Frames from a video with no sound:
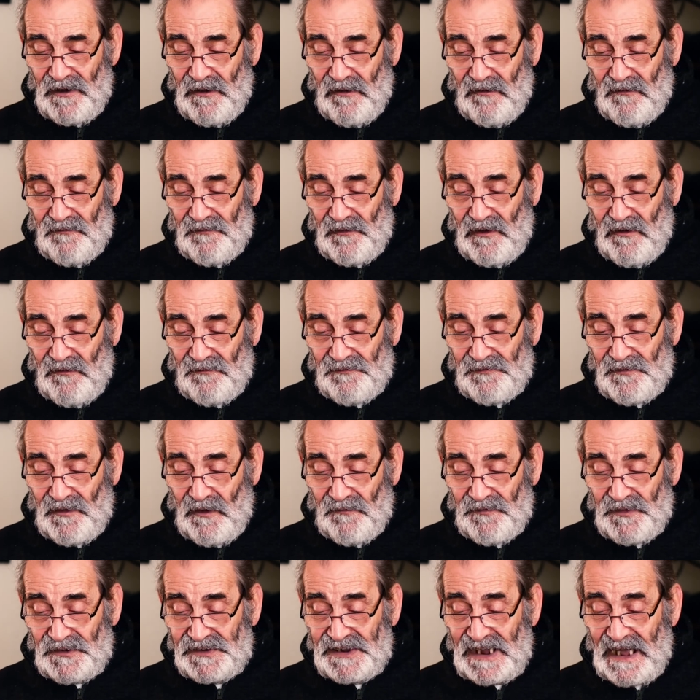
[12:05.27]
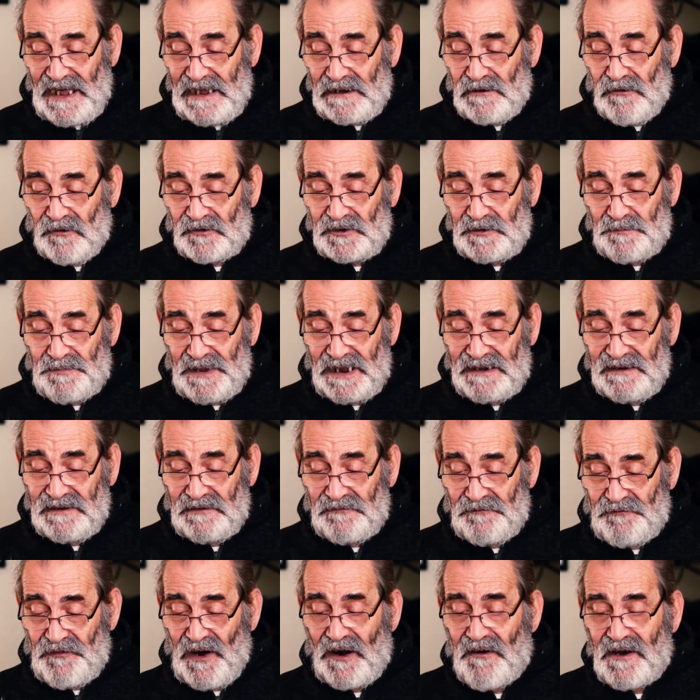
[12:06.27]
the dialogue
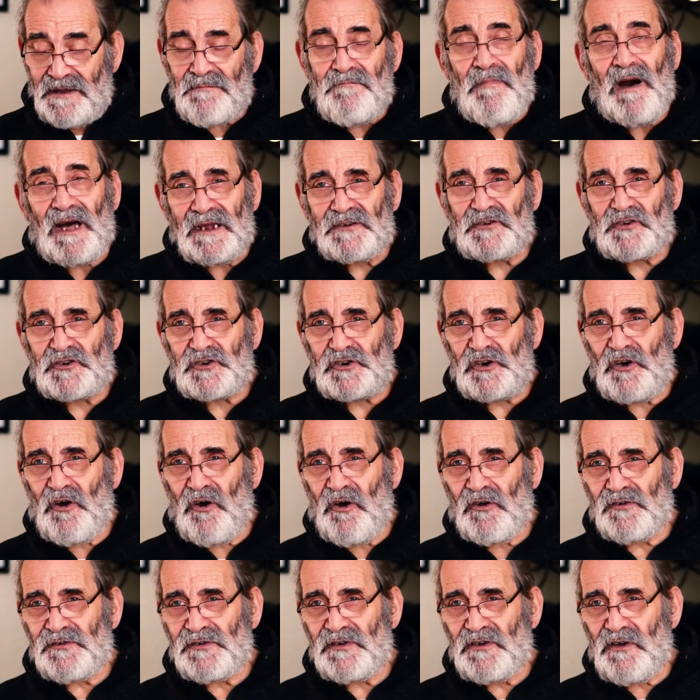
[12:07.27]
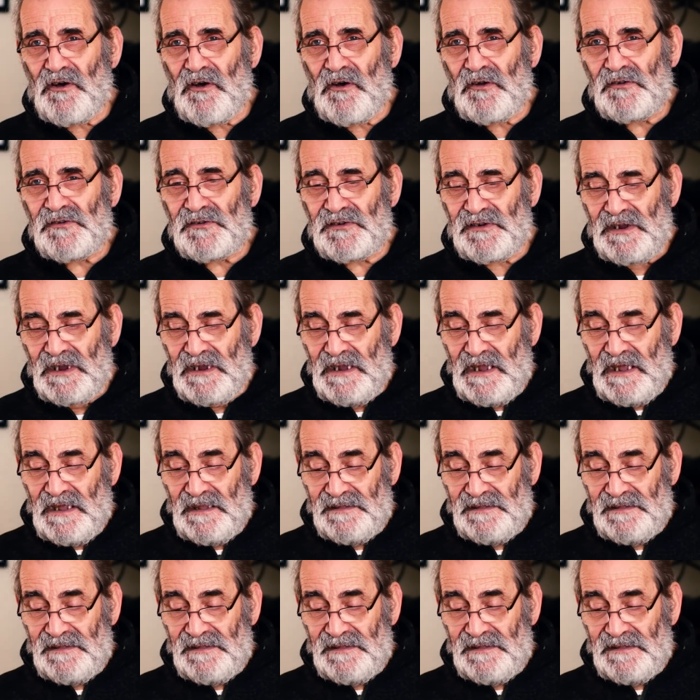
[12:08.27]
depended very much on